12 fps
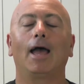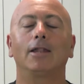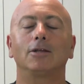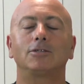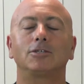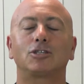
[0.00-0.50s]

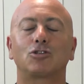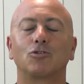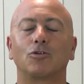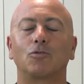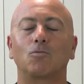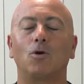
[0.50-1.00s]
and I just
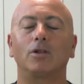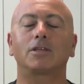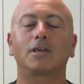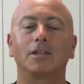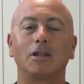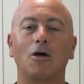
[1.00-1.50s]
thought,
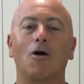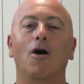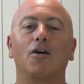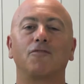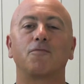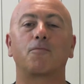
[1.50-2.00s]
what can
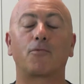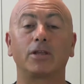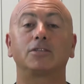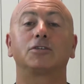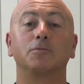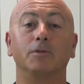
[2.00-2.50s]
life
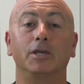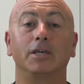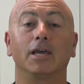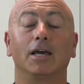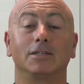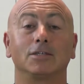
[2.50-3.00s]
bring to
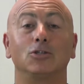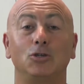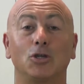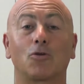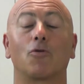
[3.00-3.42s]
me as a new